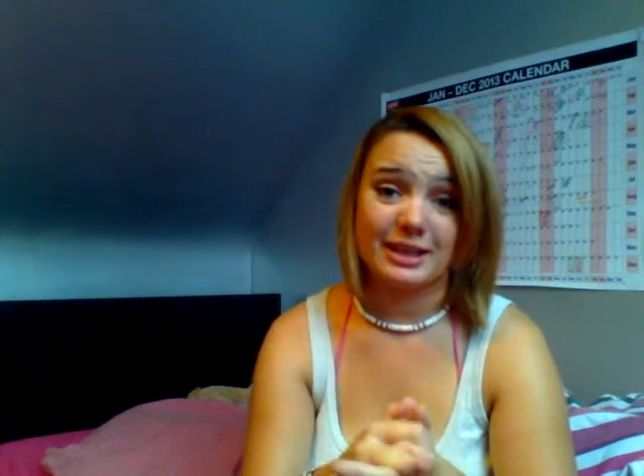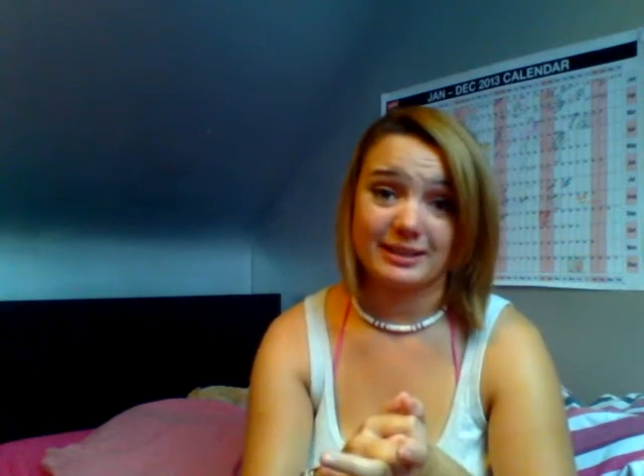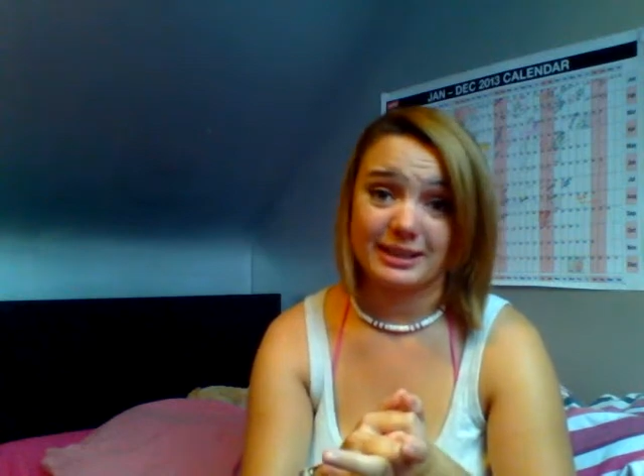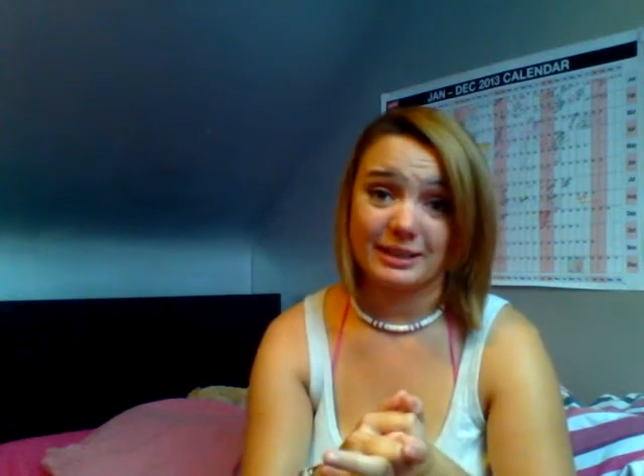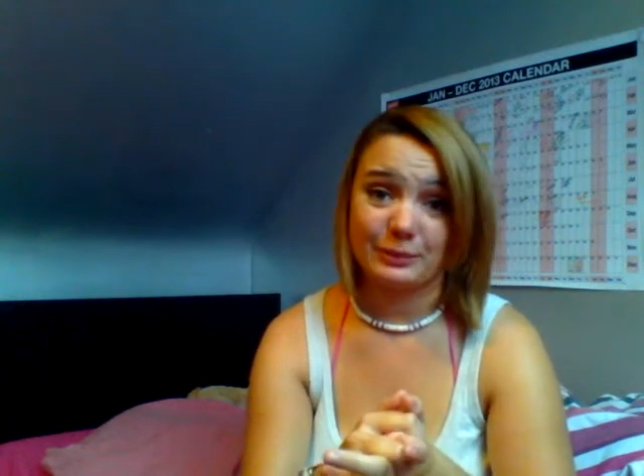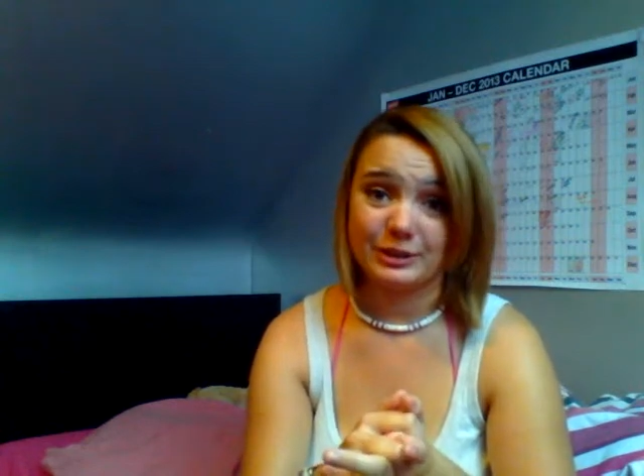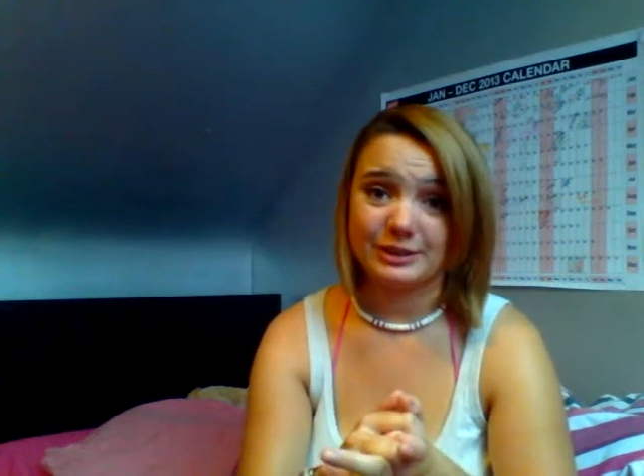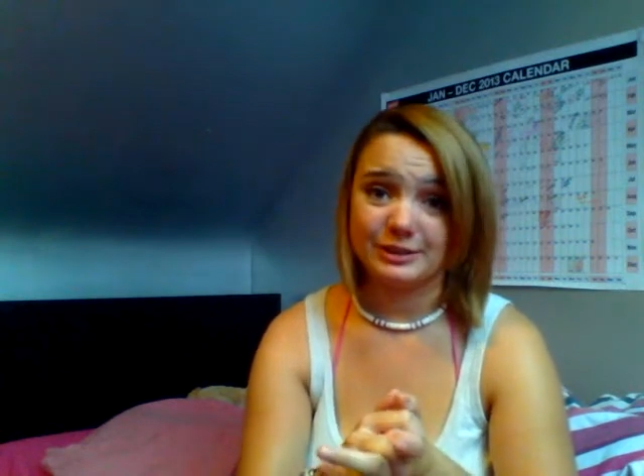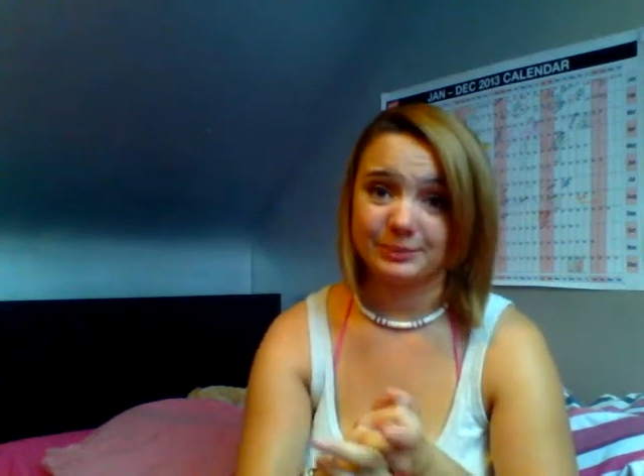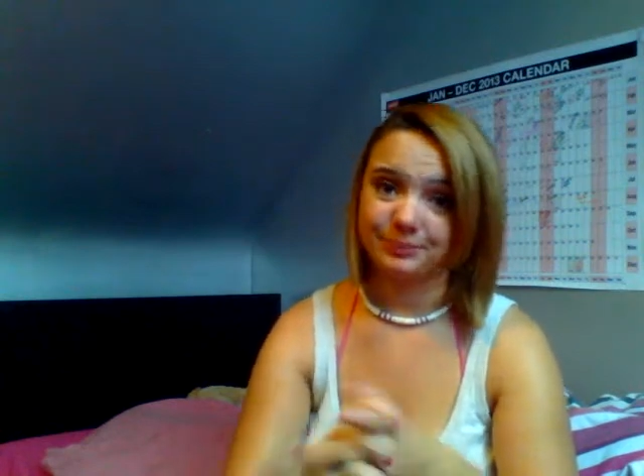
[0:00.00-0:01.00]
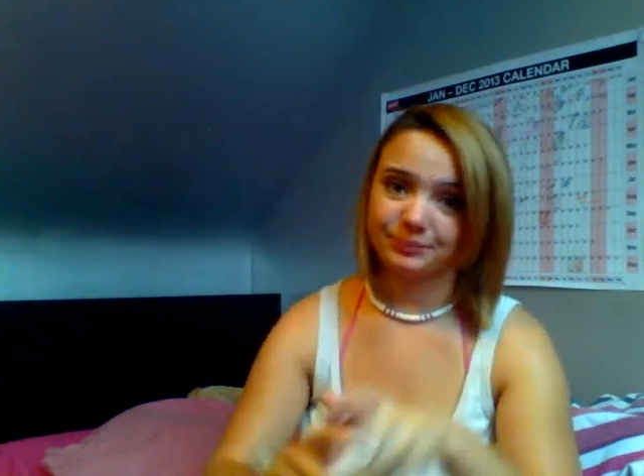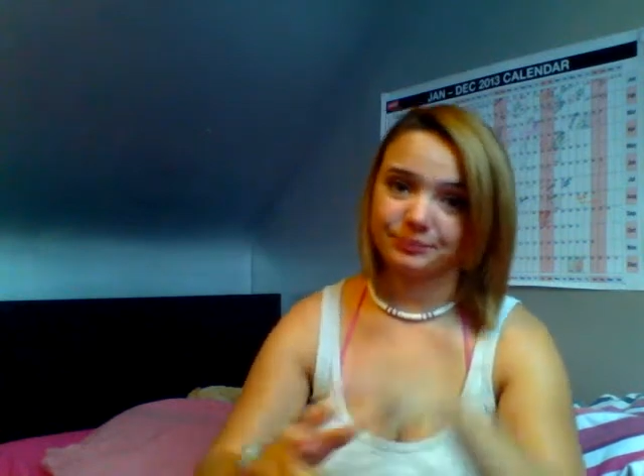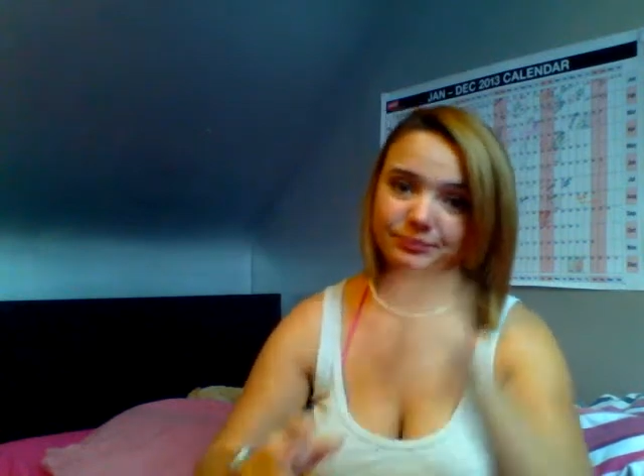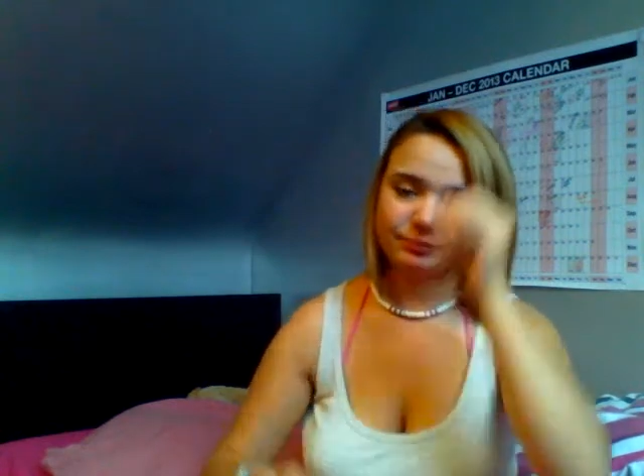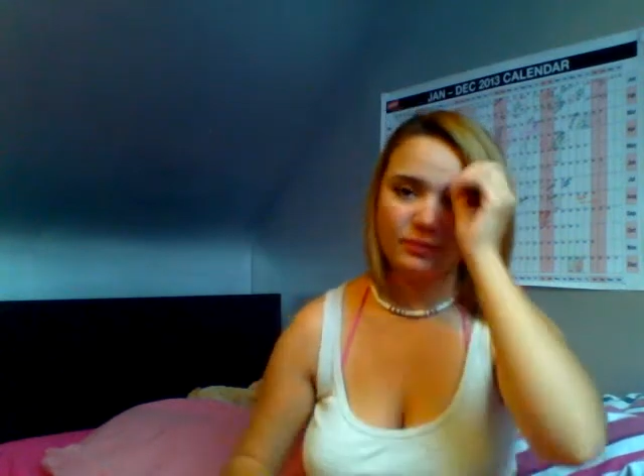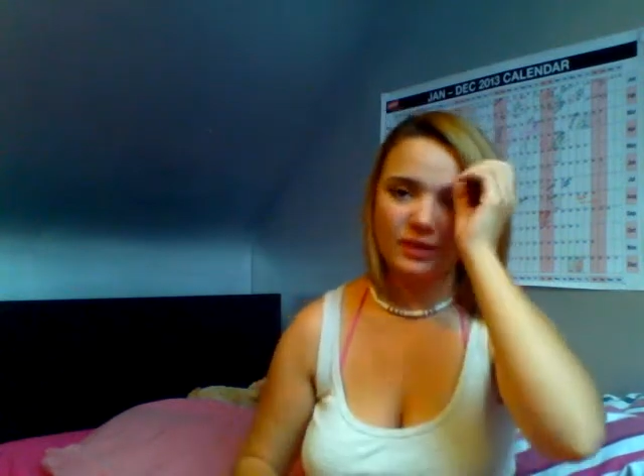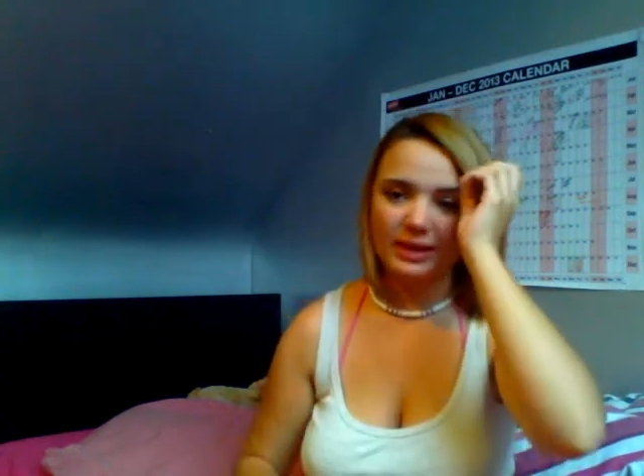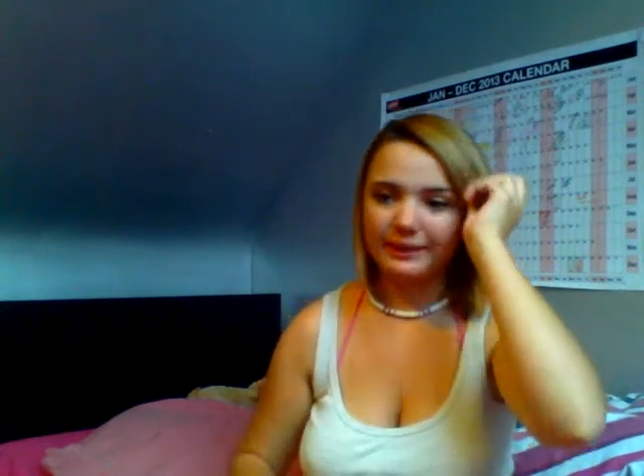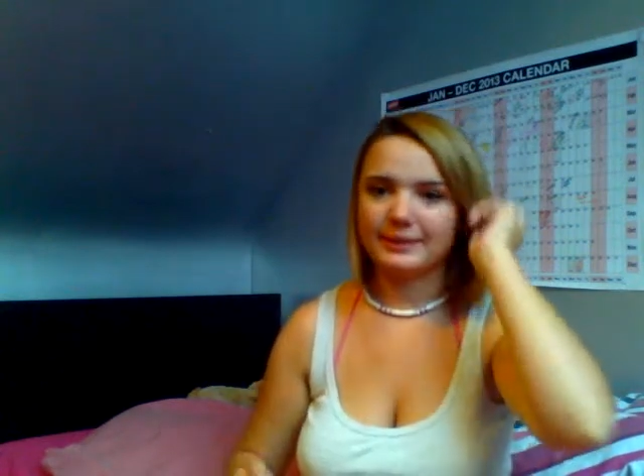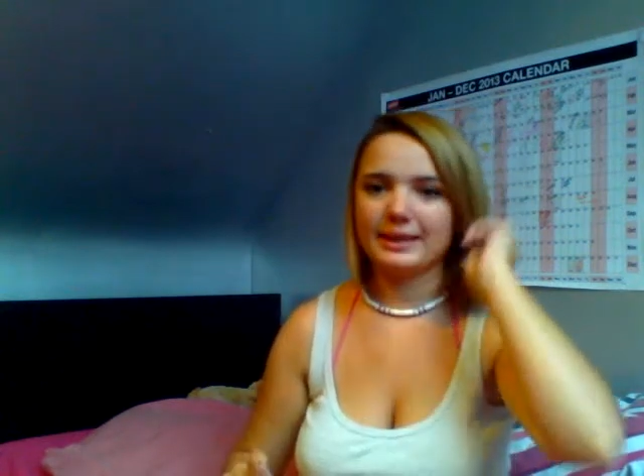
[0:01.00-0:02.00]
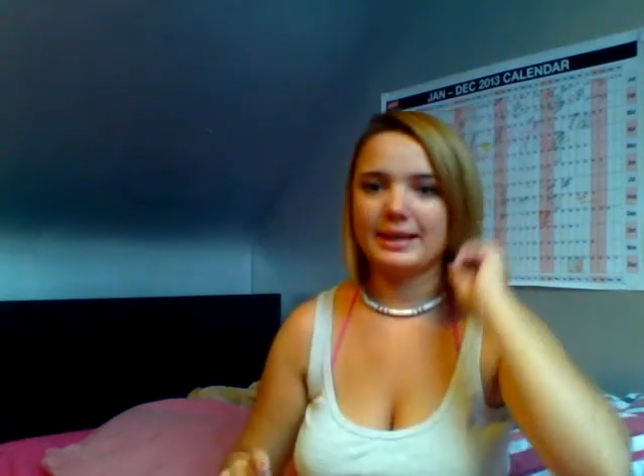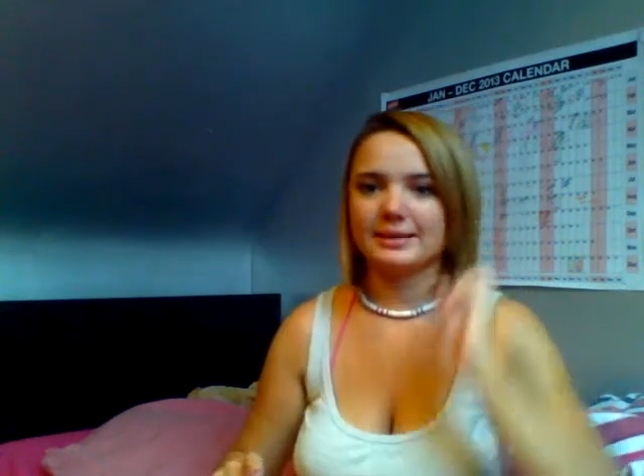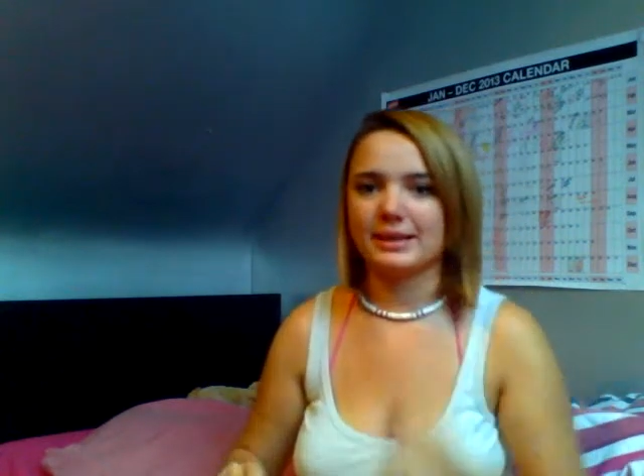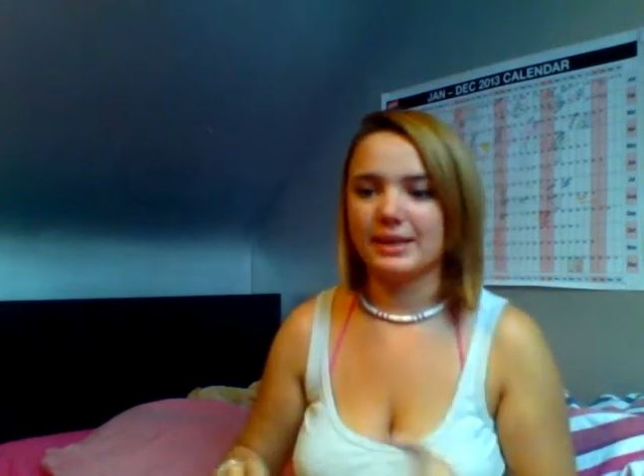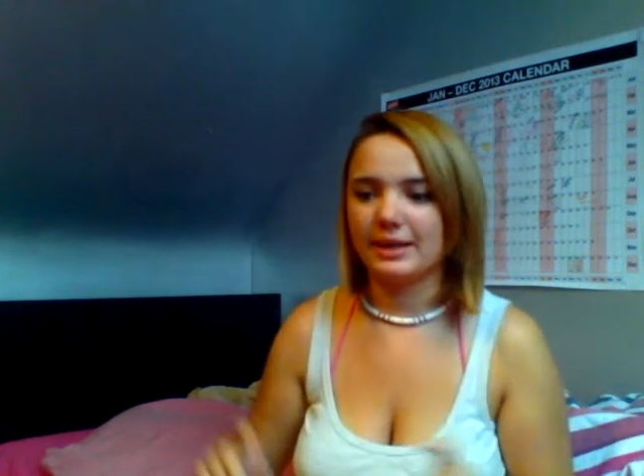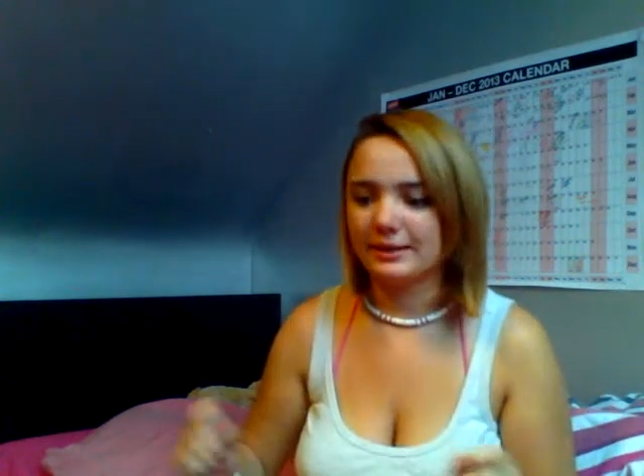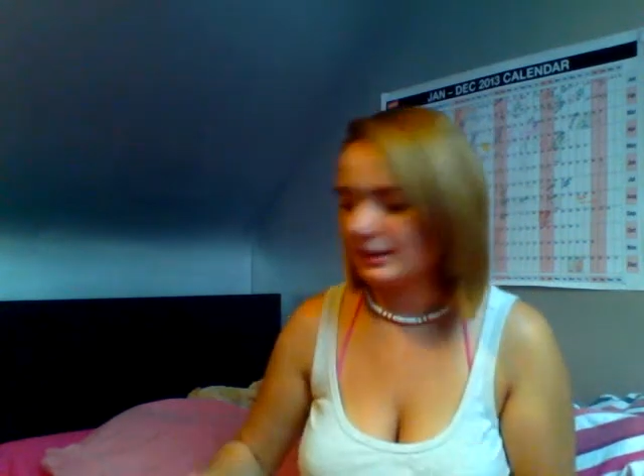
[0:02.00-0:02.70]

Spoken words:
I think it was, there's a